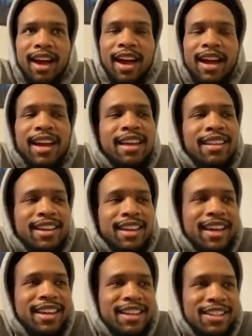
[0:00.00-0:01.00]
I get in the
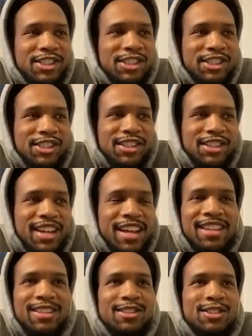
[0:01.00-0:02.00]
cage,
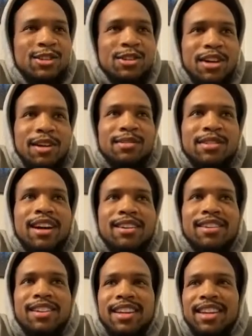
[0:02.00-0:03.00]
and this dude comes
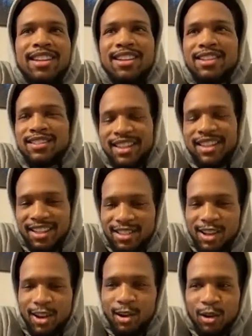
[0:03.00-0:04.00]
out. He looks like he's
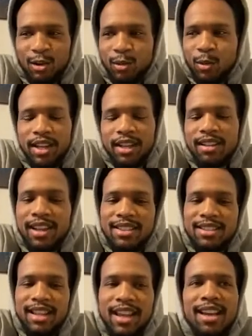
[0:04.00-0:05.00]
a whole weight
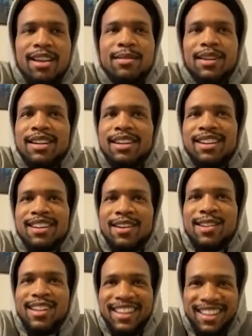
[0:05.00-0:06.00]
class ahead of me, and I'm
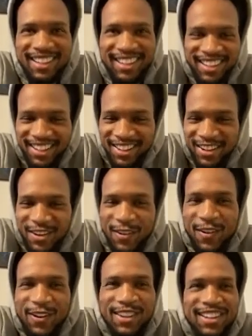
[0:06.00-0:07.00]
like,
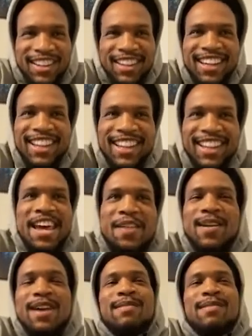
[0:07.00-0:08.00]

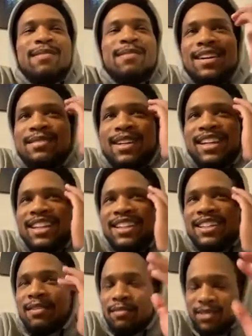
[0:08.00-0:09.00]
in my mind, I'm like
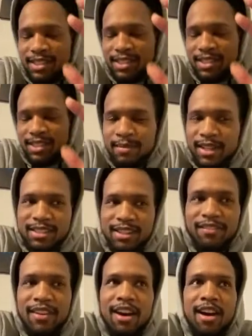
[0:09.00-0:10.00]
psyching
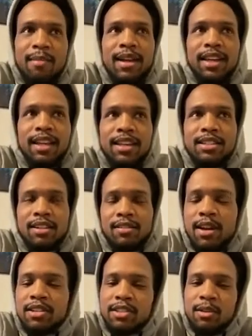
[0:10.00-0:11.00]
myself out. I'm like, he's gonna
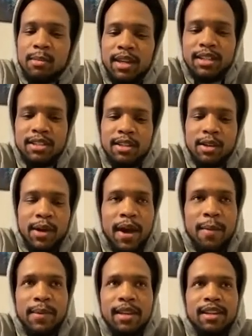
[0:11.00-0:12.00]
wrestle me. He's gonna
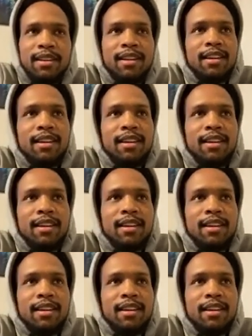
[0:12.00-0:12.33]
grab me,